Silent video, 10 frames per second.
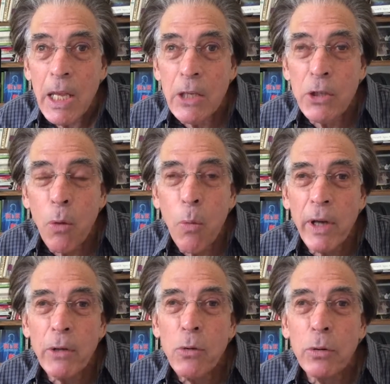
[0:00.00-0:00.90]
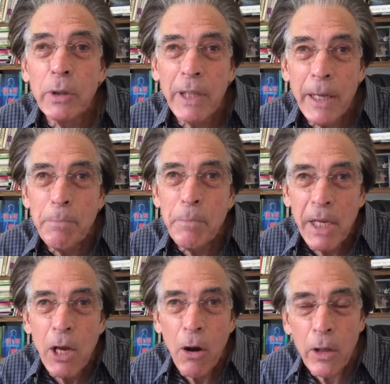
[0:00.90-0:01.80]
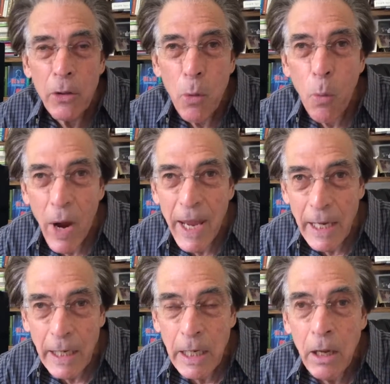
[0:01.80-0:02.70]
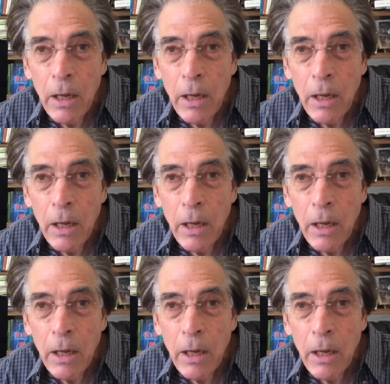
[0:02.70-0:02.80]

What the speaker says: is the one who led me on the way